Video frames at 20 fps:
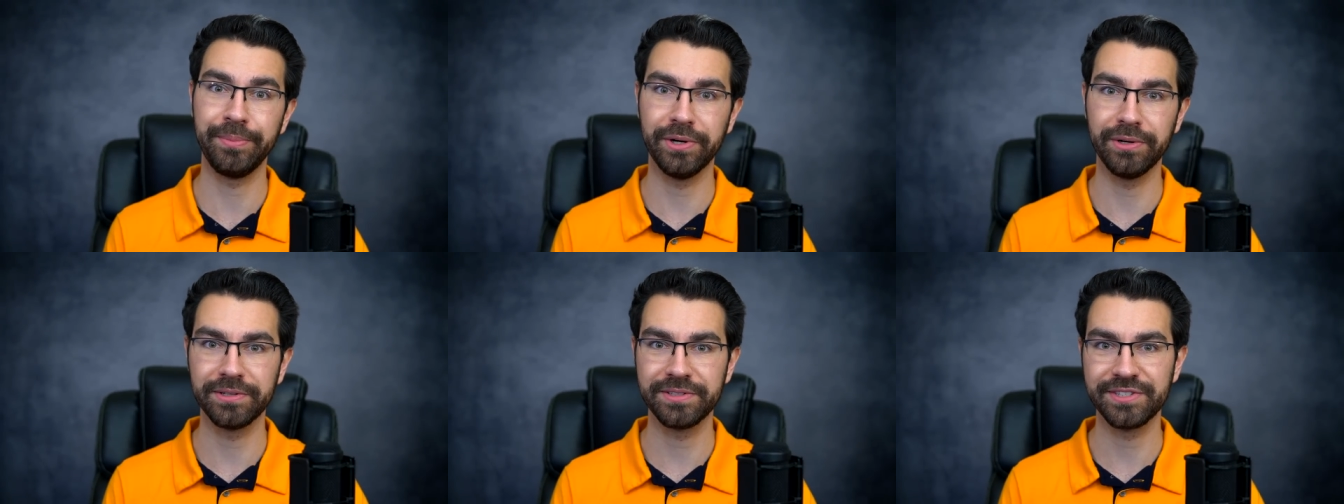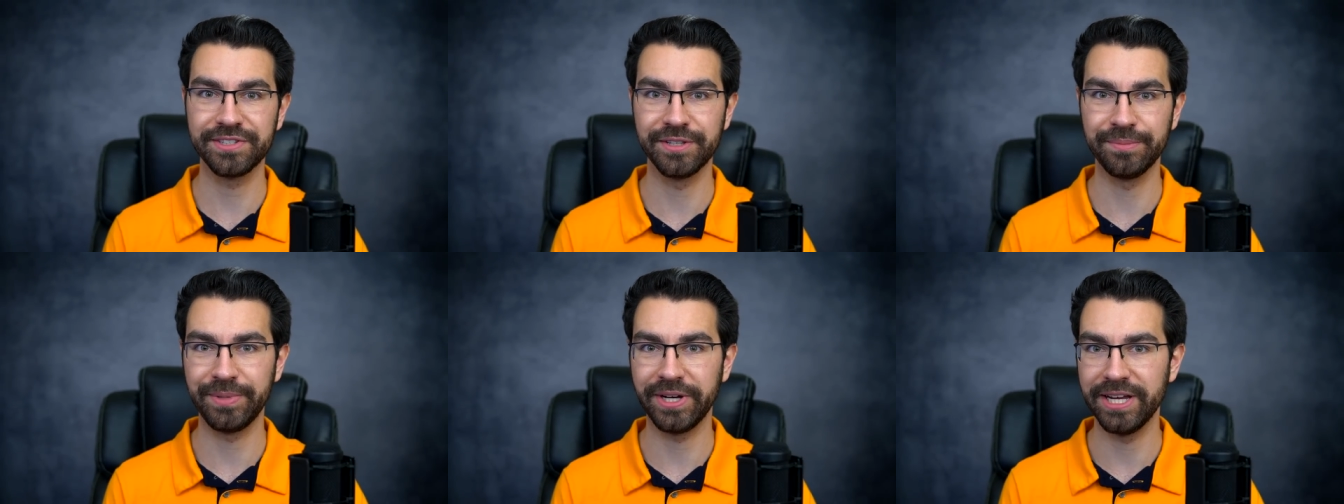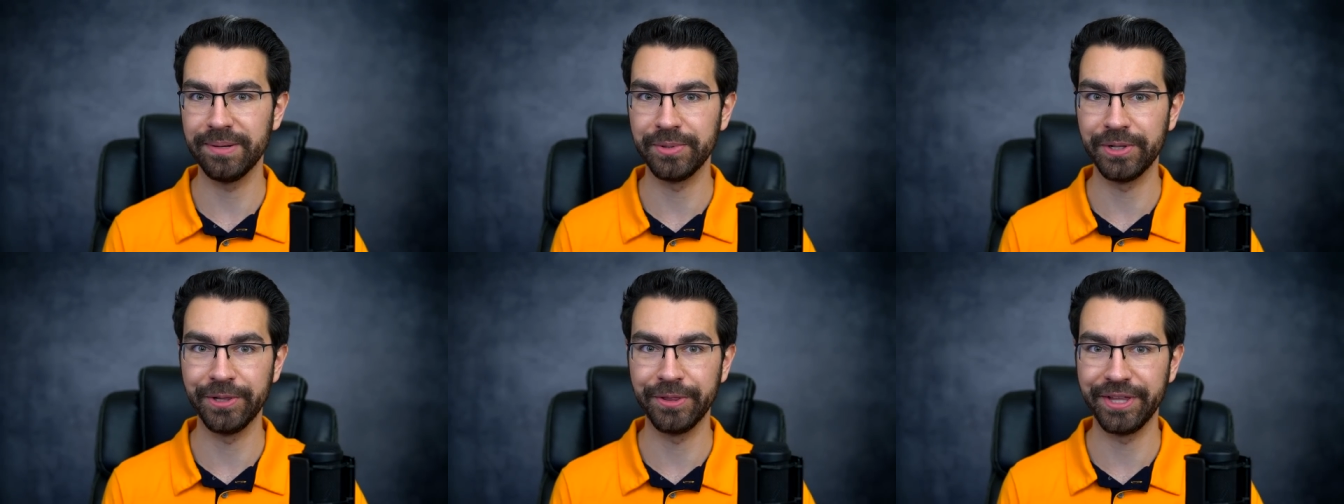parts of the
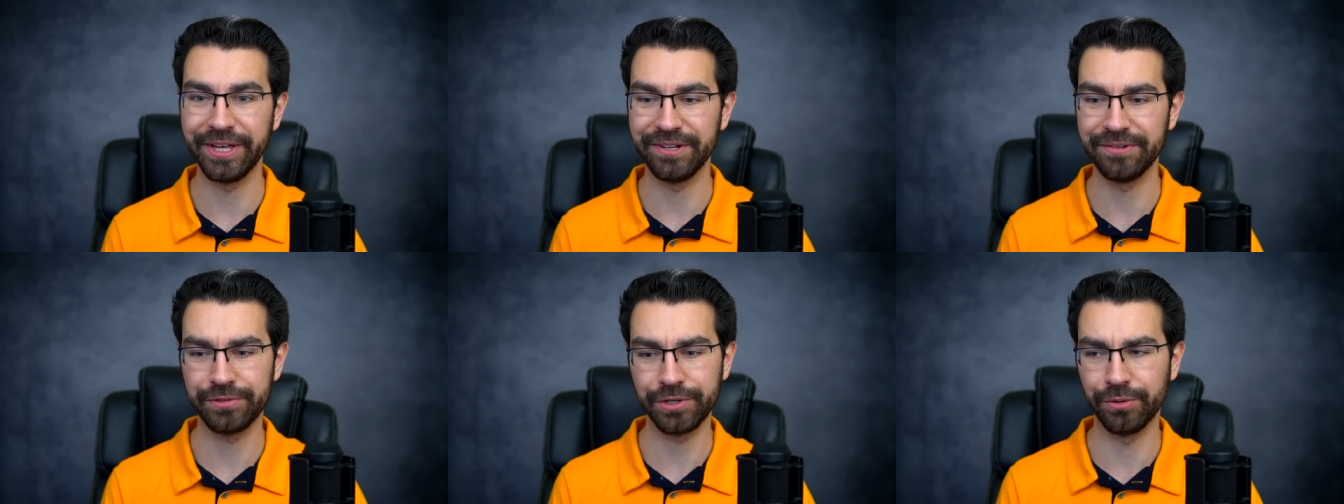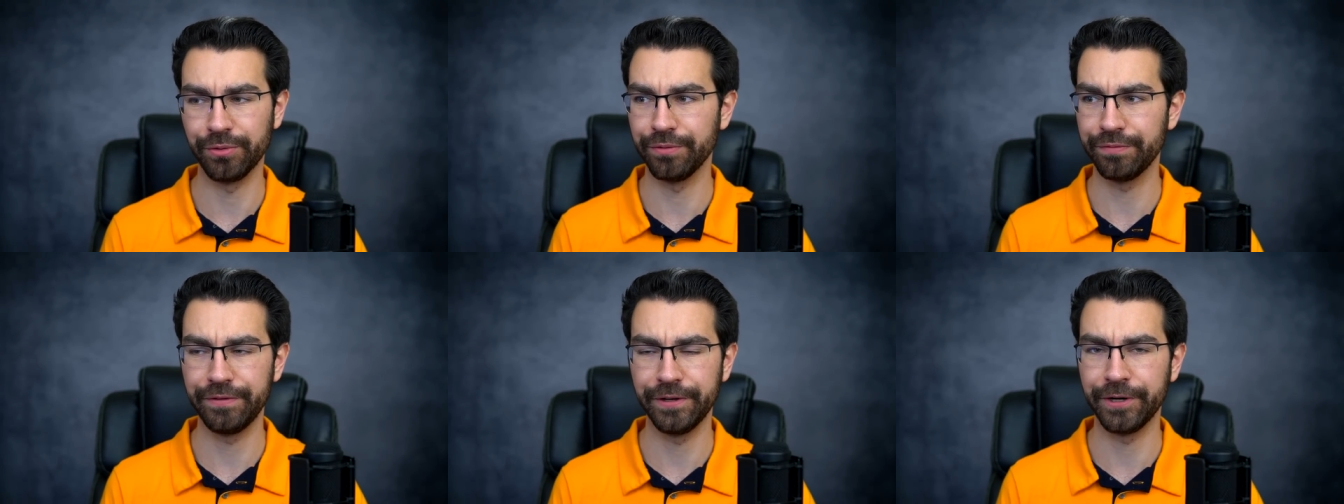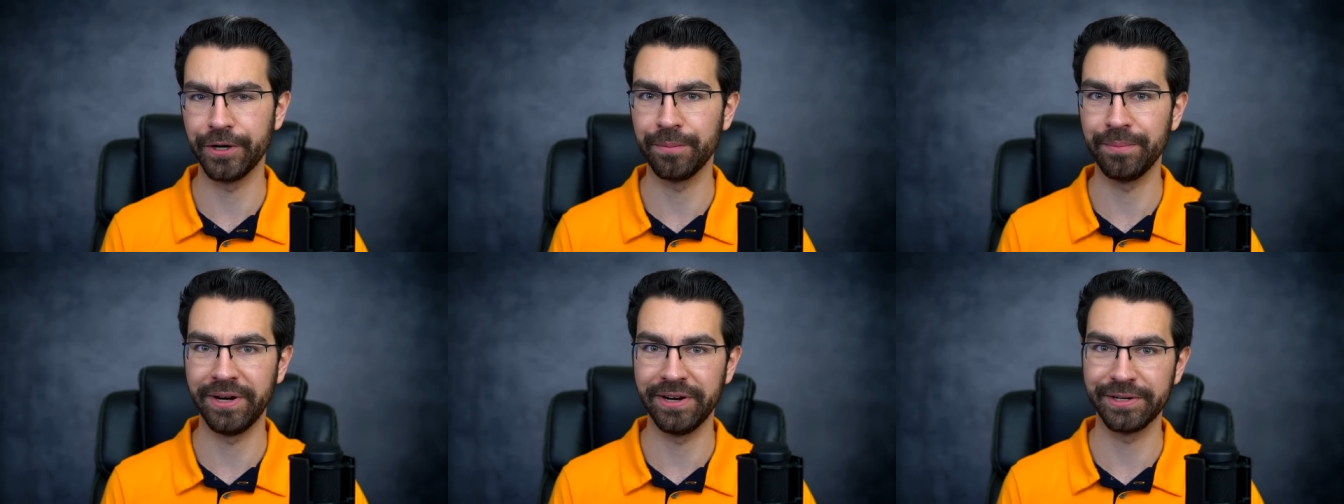Bible that don't
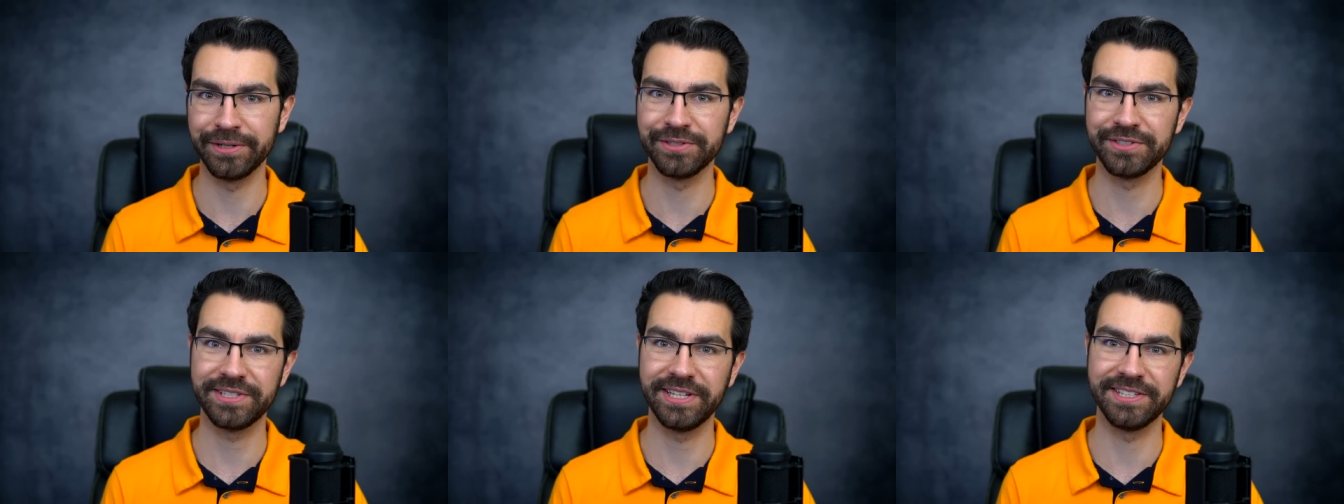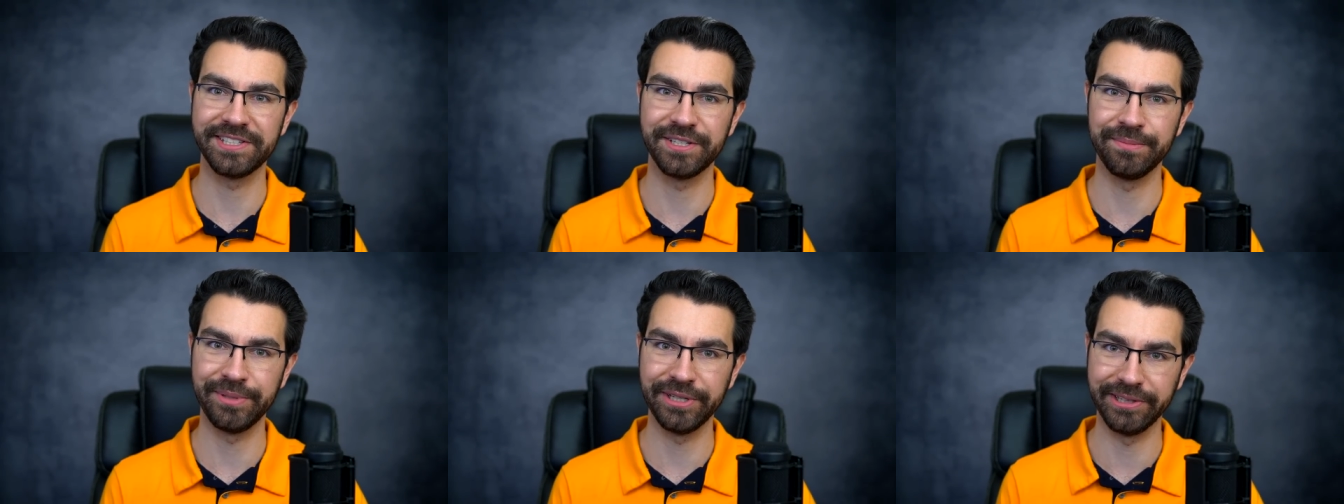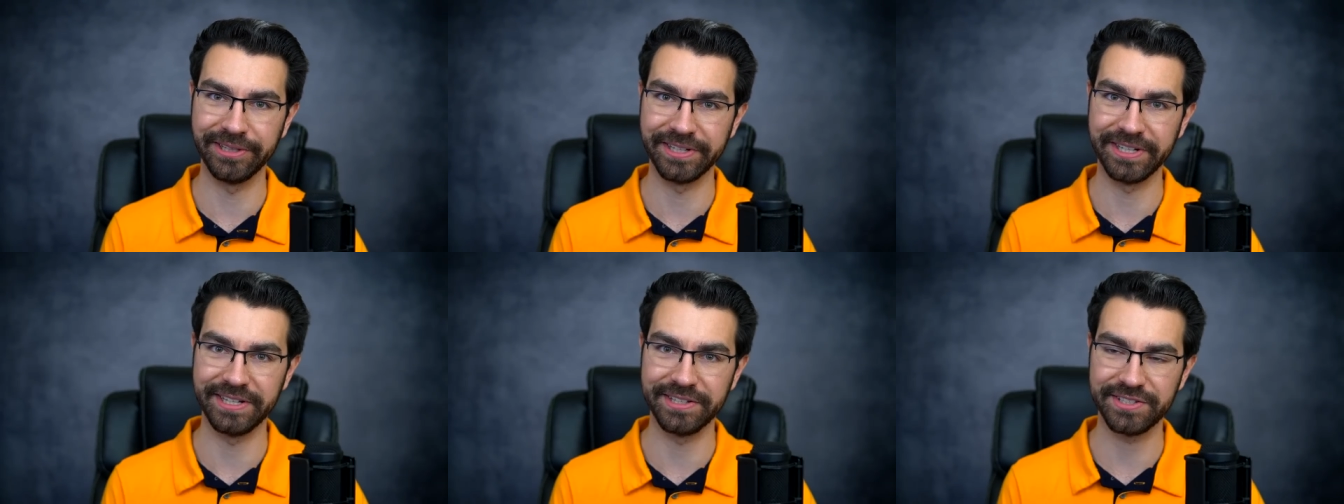fit our modern
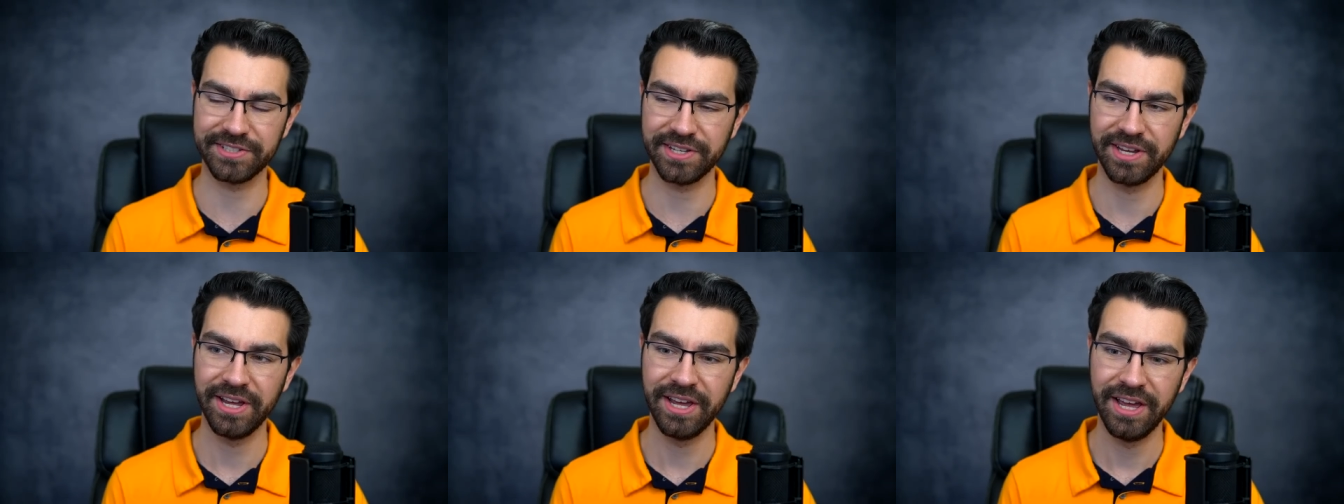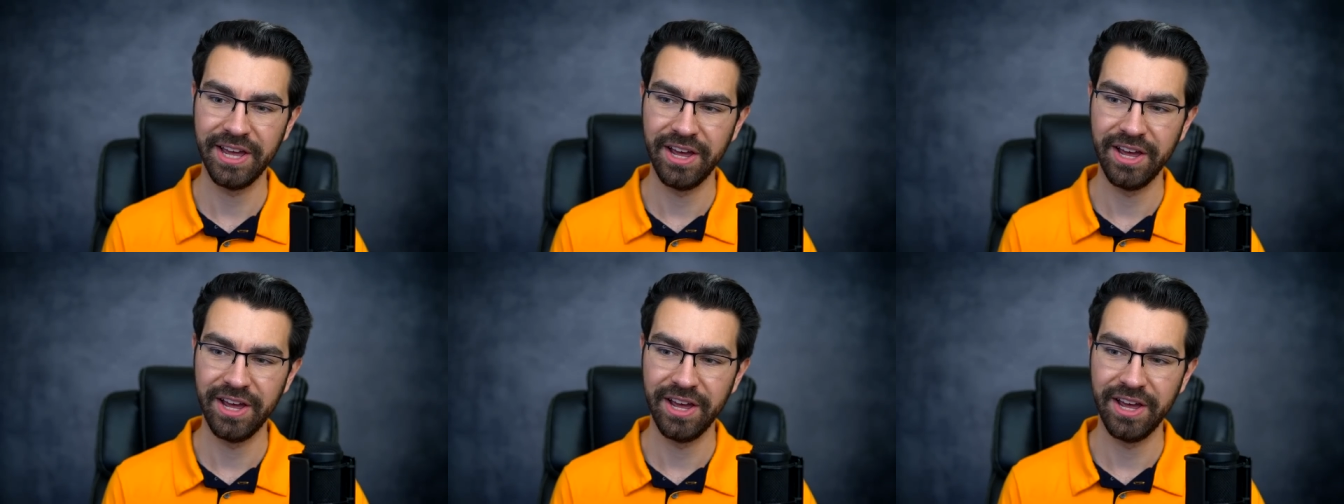sensibilities.